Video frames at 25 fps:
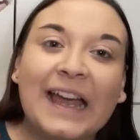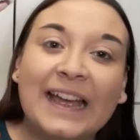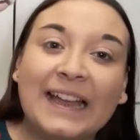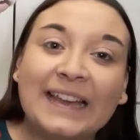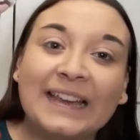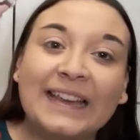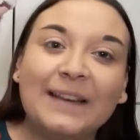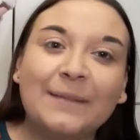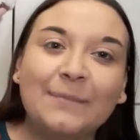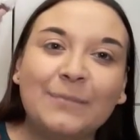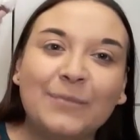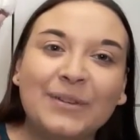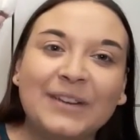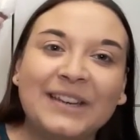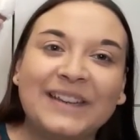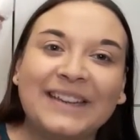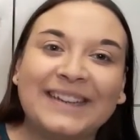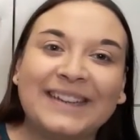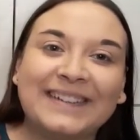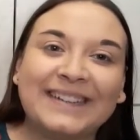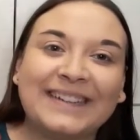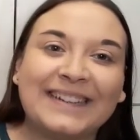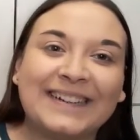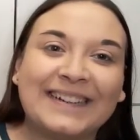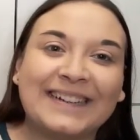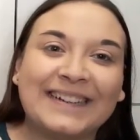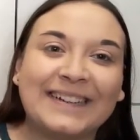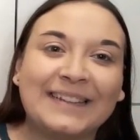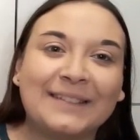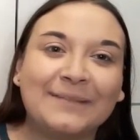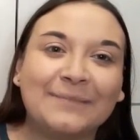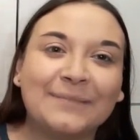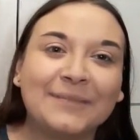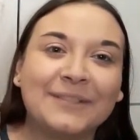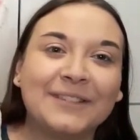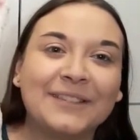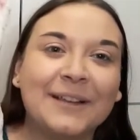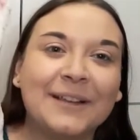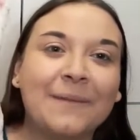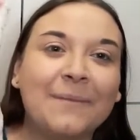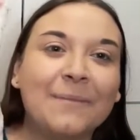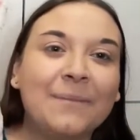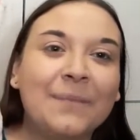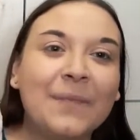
I need money at times.